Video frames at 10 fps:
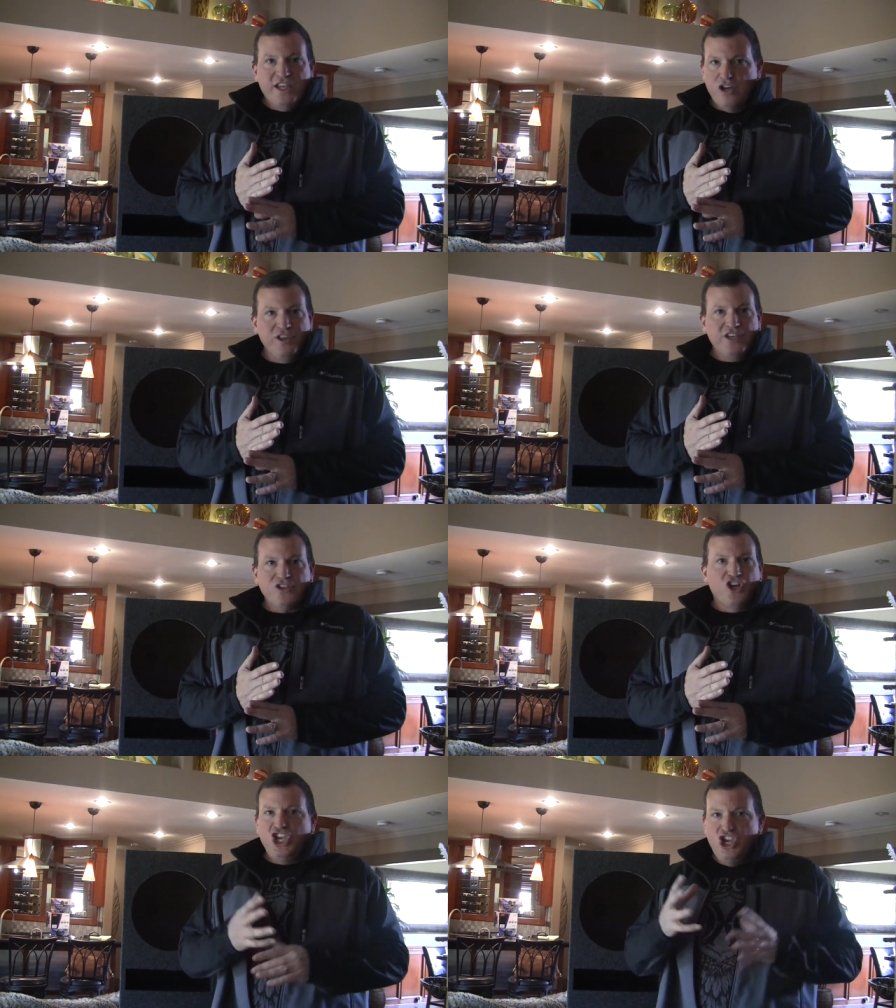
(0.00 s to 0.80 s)
These
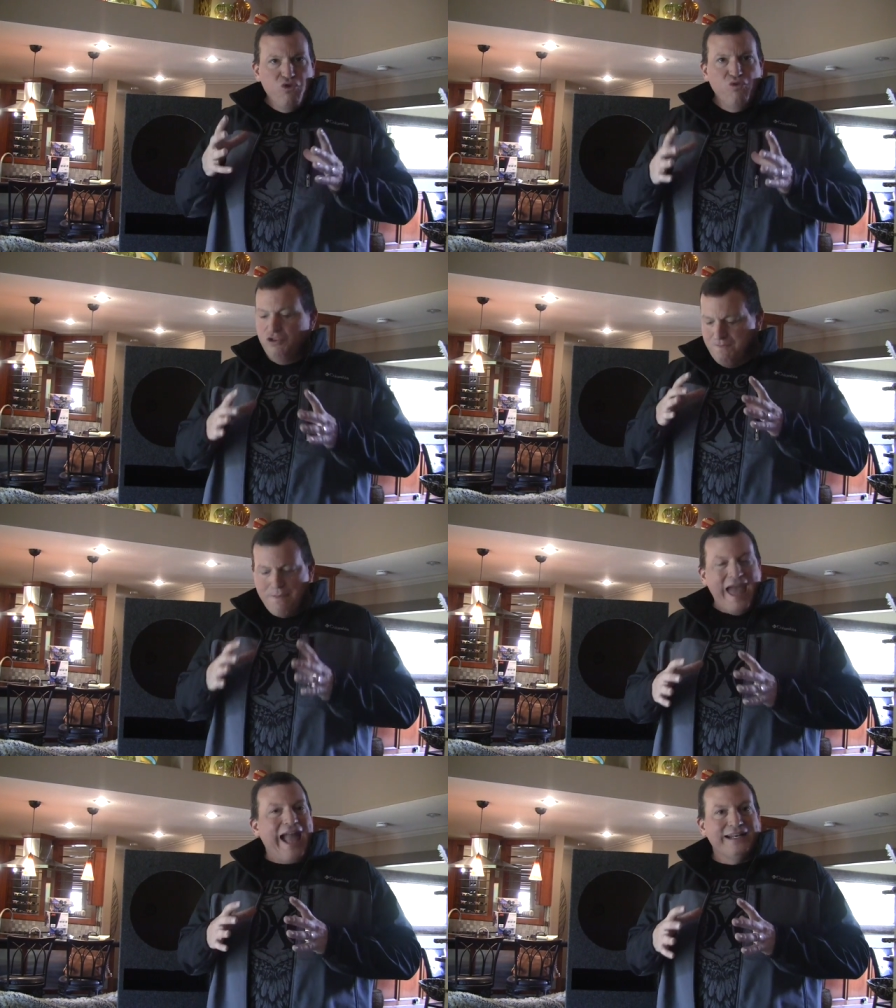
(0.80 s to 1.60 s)
are huge
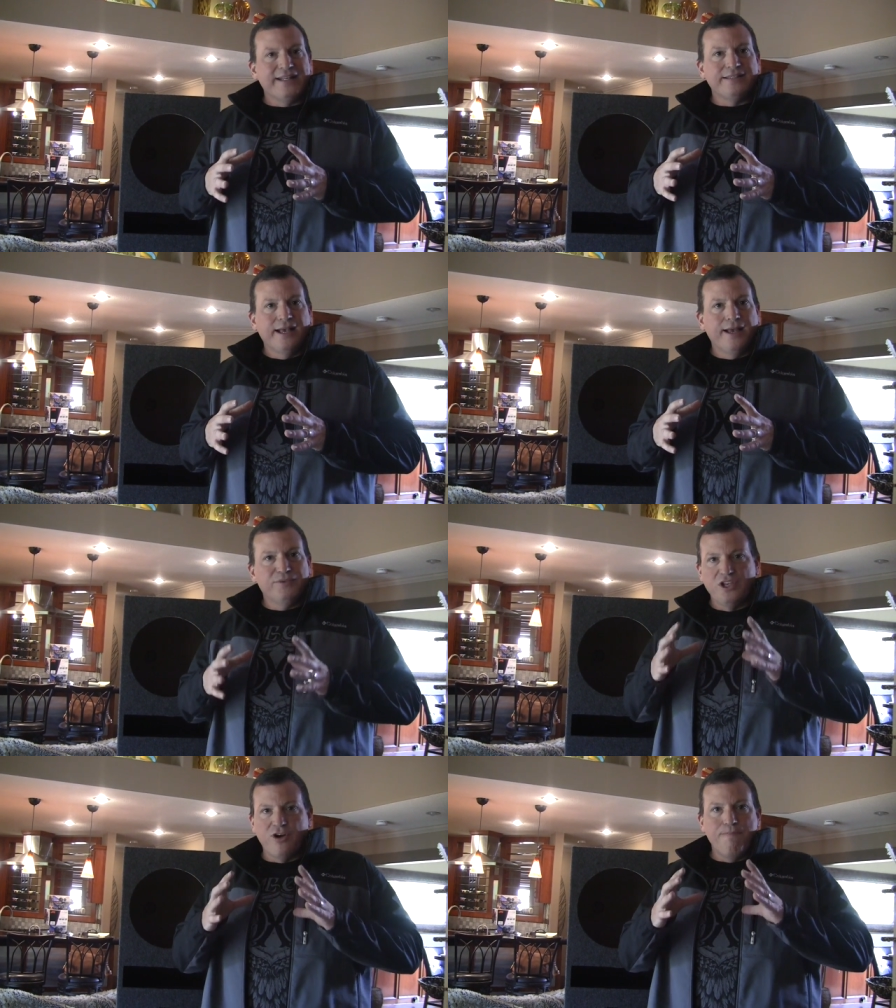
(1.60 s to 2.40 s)
magnet
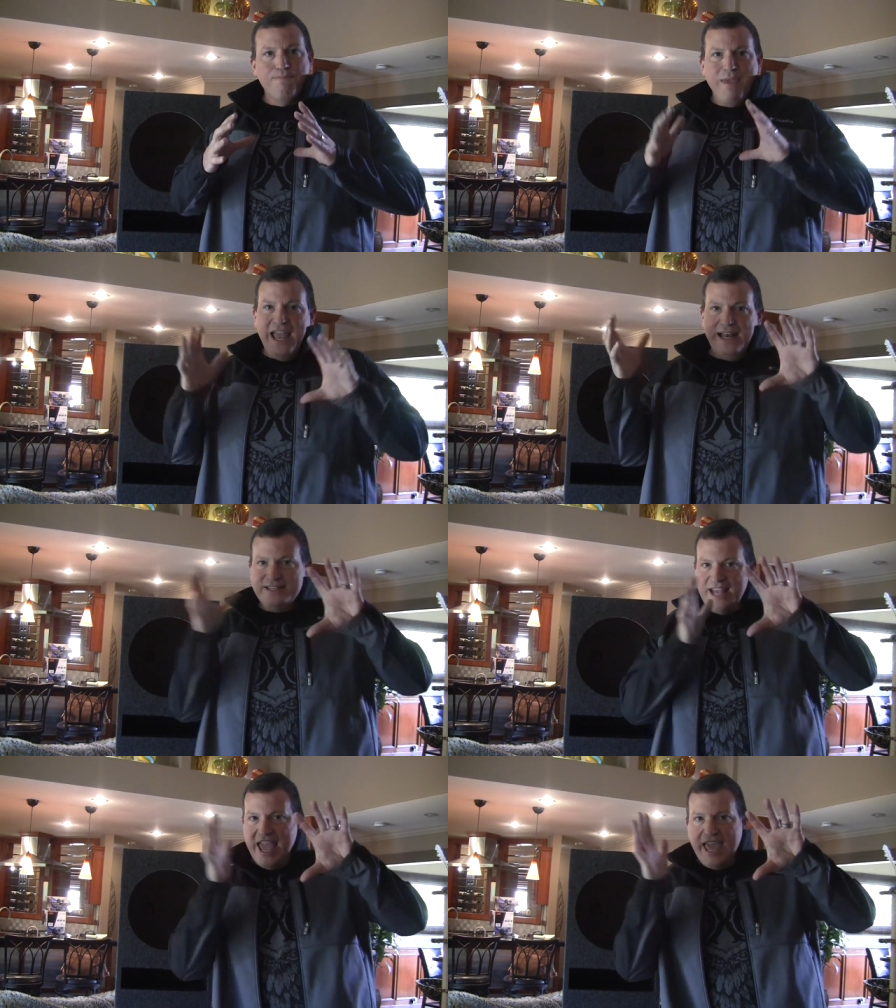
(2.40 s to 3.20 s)
subs that are made
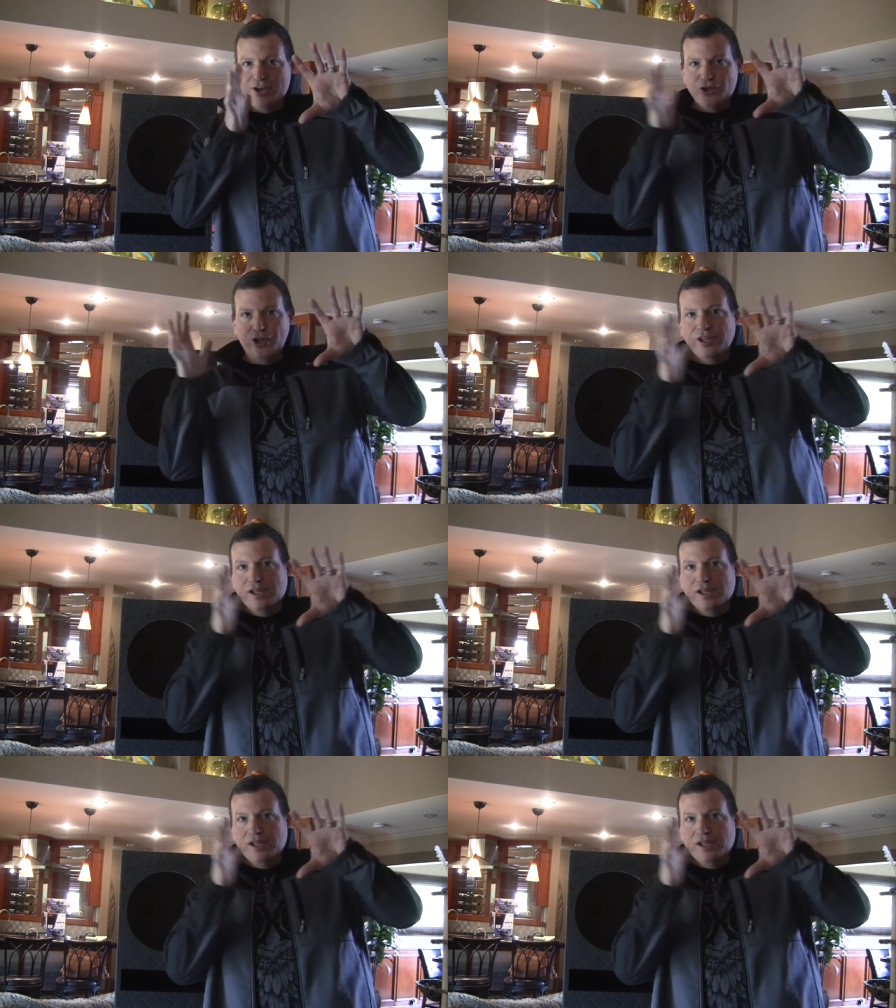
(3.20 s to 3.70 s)
to handle,